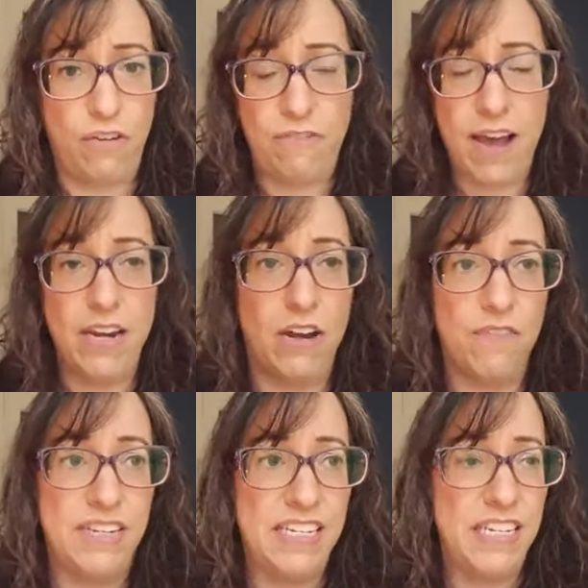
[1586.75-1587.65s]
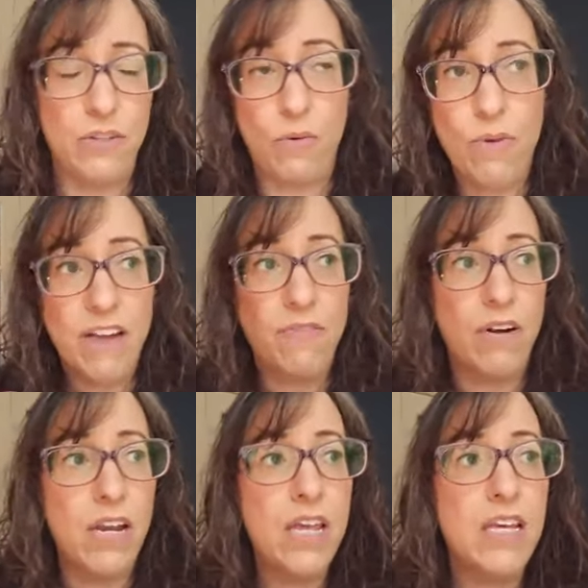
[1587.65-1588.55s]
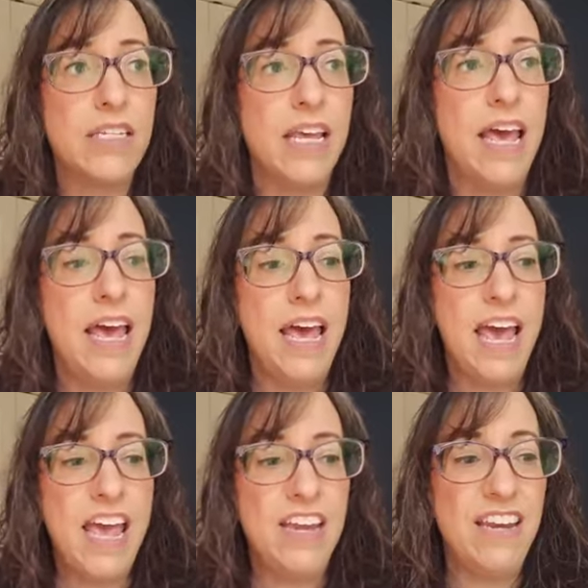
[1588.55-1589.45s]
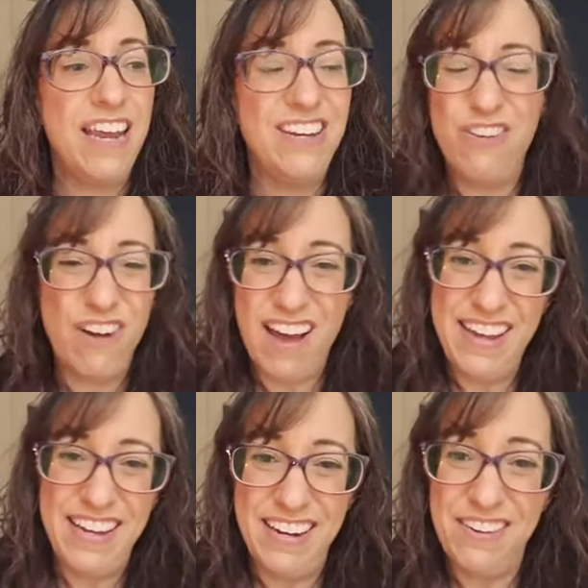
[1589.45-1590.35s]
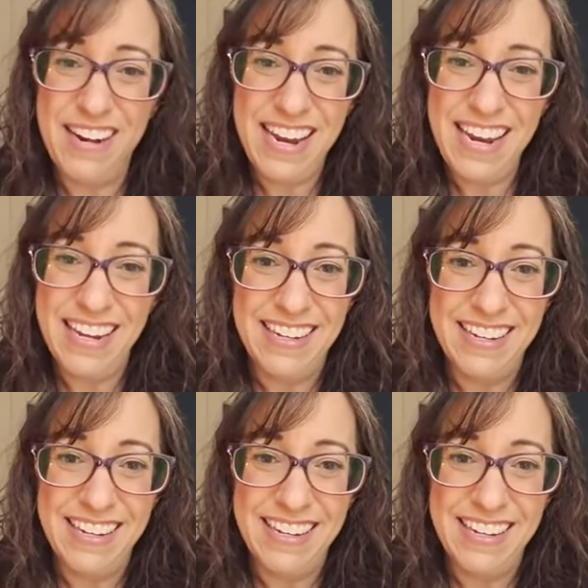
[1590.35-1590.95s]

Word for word: fighting off disease or whatever it is, and, and you're not hungry,